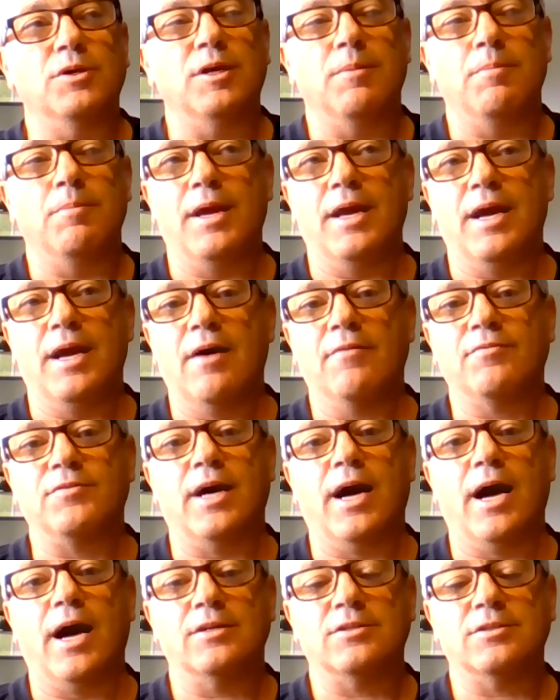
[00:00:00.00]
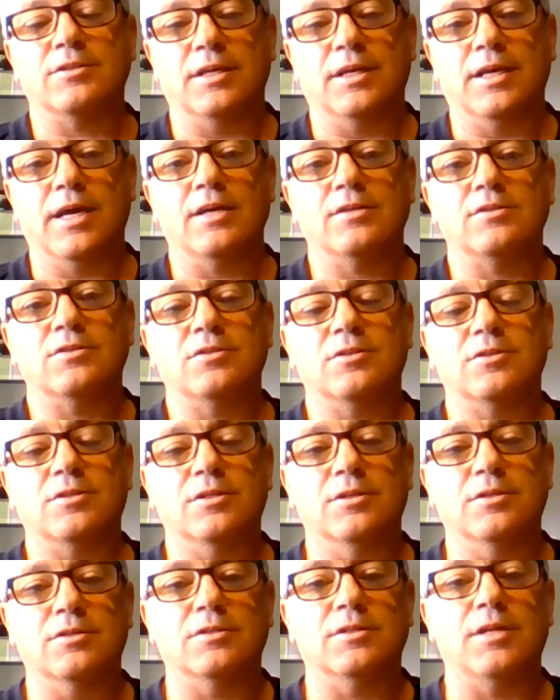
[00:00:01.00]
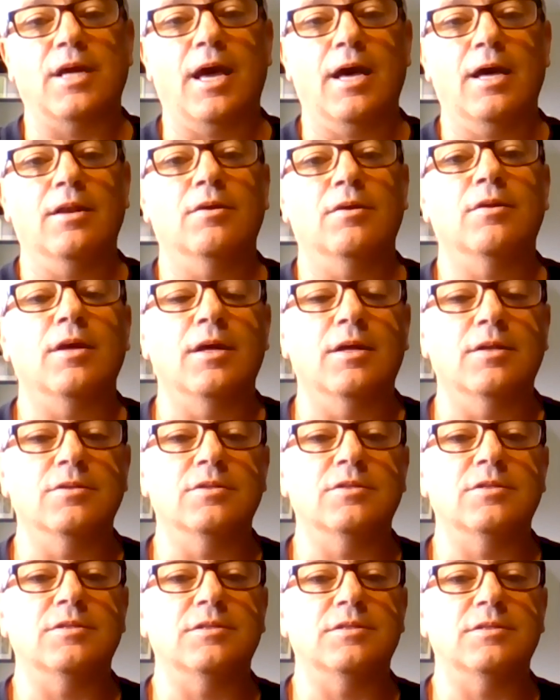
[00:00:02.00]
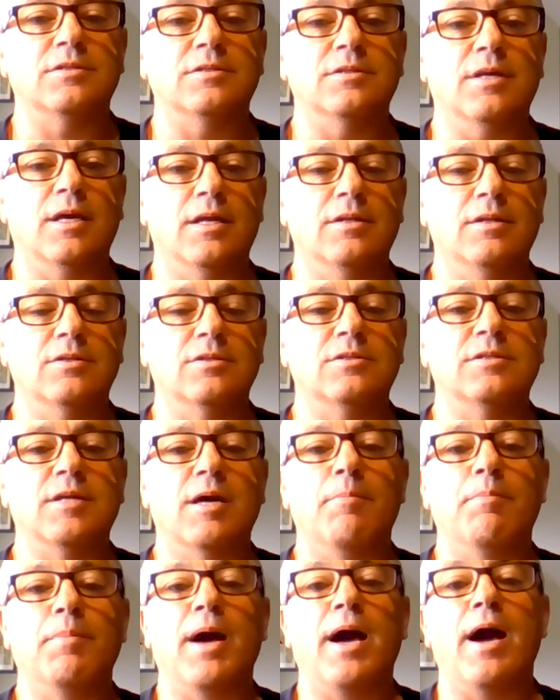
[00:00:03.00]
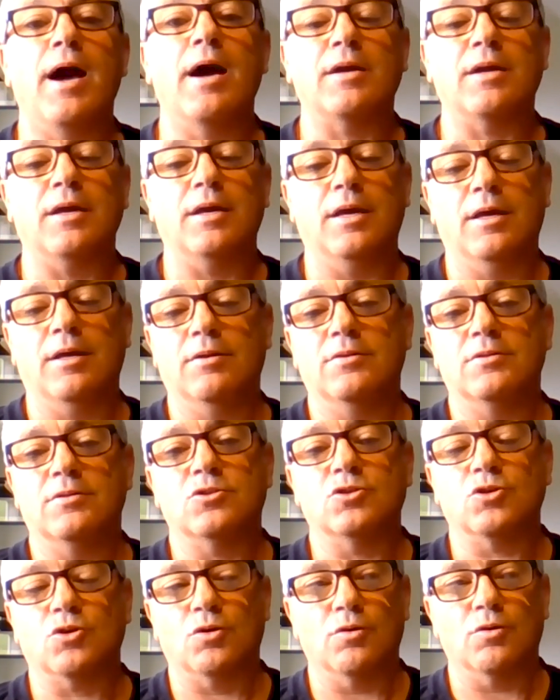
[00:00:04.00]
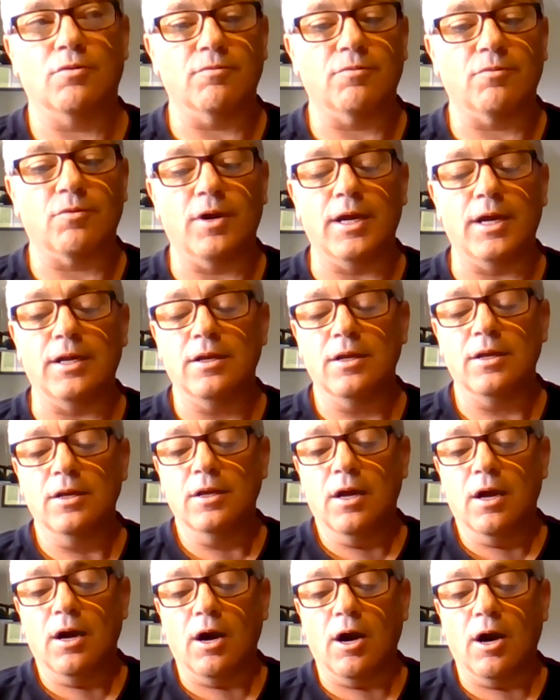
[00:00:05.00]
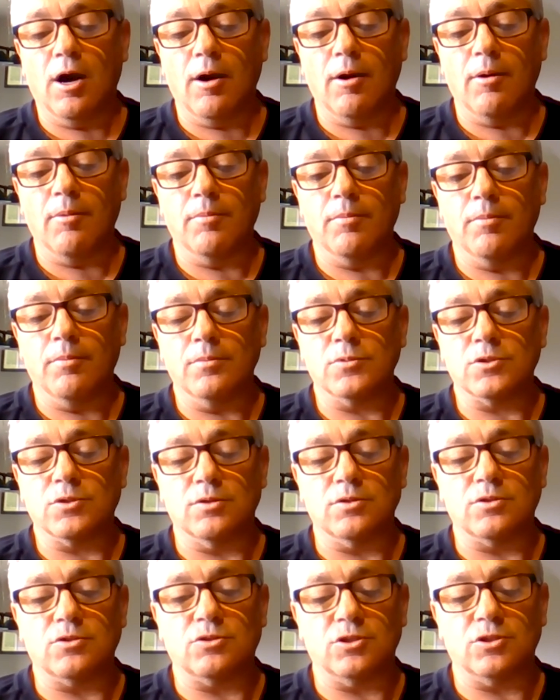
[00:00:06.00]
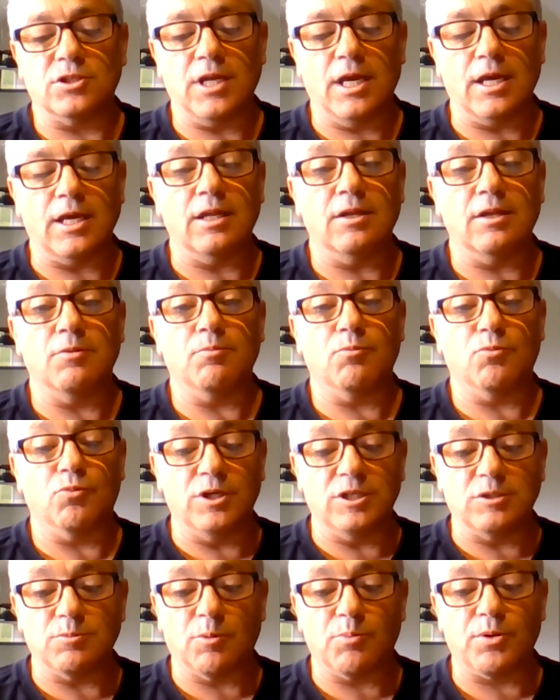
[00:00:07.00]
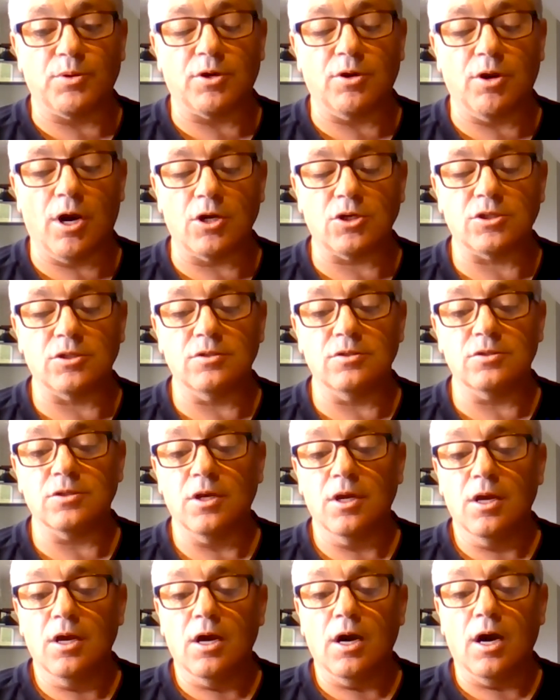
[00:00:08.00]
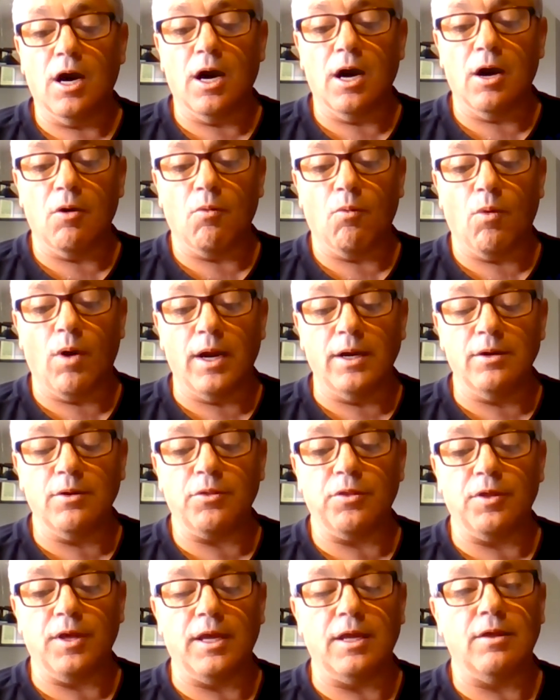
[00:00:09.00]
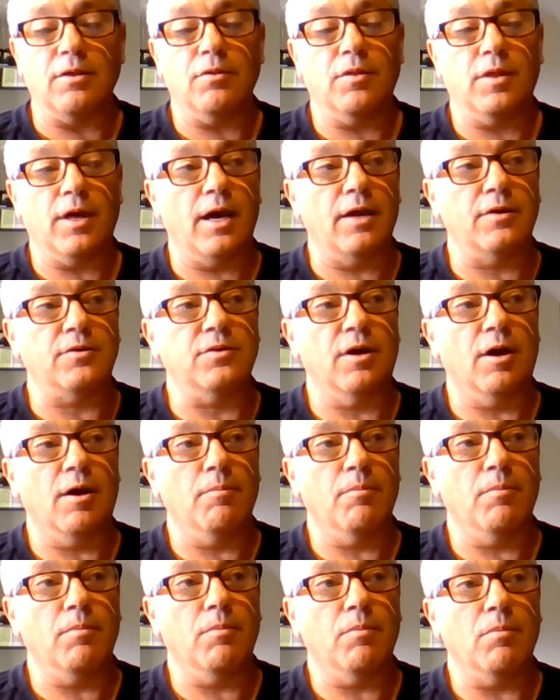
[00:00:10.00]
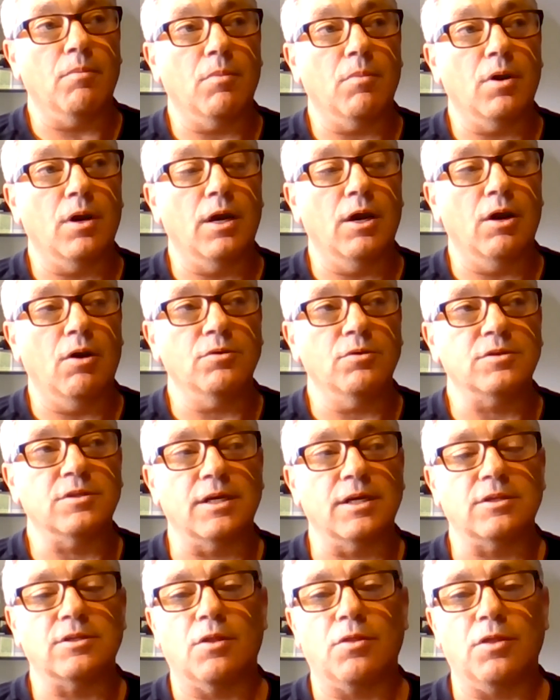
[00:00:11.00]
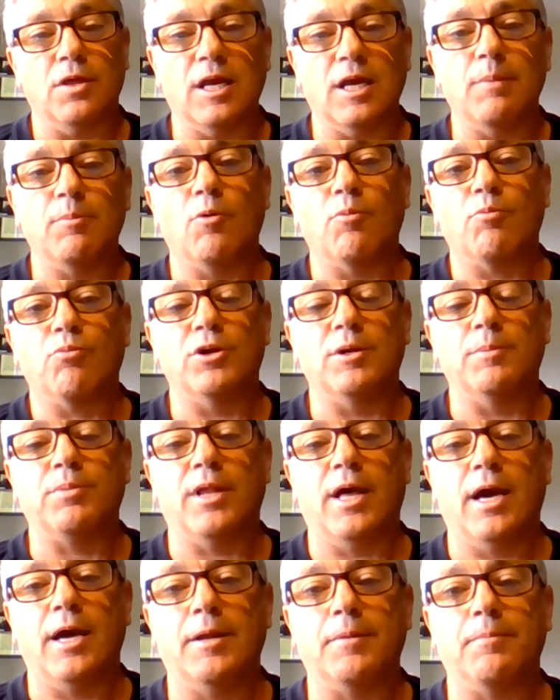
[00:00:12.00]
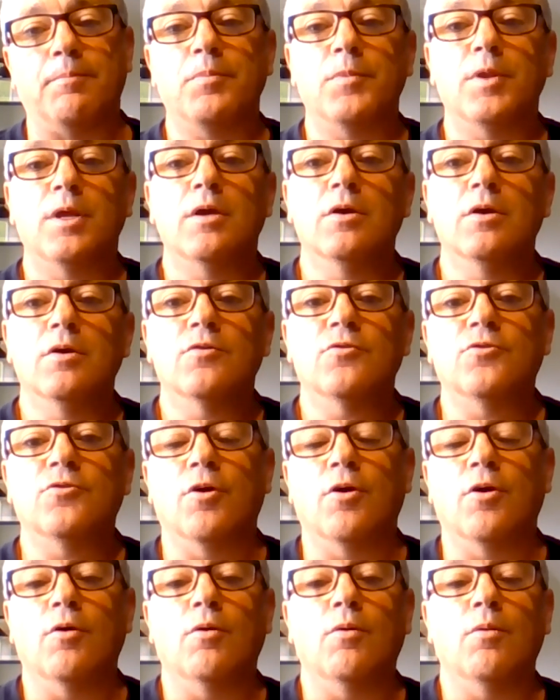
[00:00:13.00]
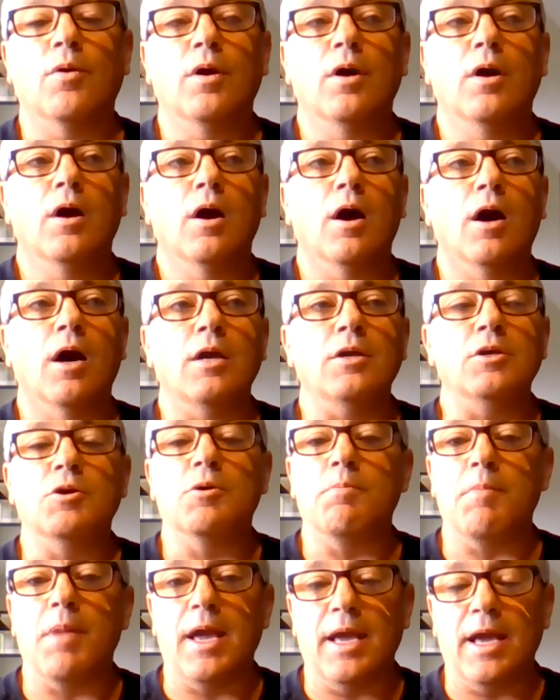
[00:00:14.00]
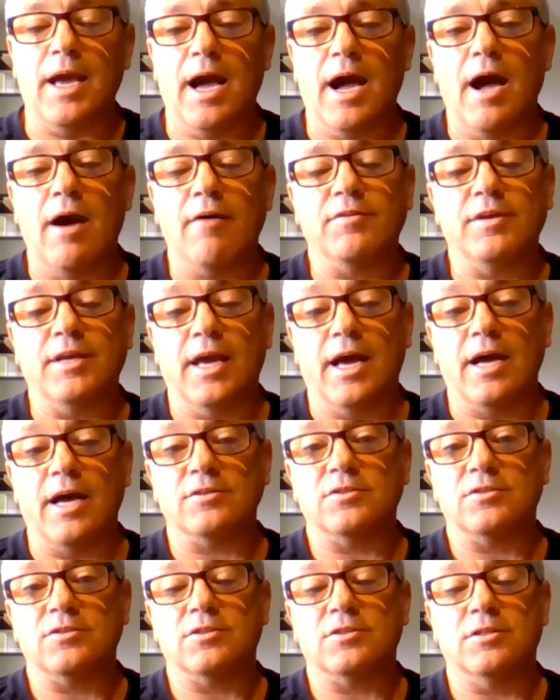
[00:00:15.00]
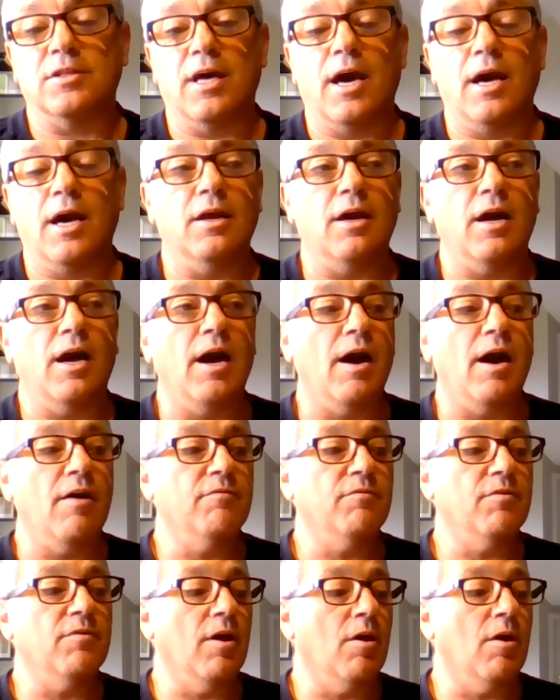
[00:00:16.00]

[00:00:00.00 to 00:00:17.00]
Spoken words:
You may have to ask the guests to stand and step back and serve, right? So it's just taking the reasonable precautions. One thing that I always like to think about pre-planning. So you may have guests that have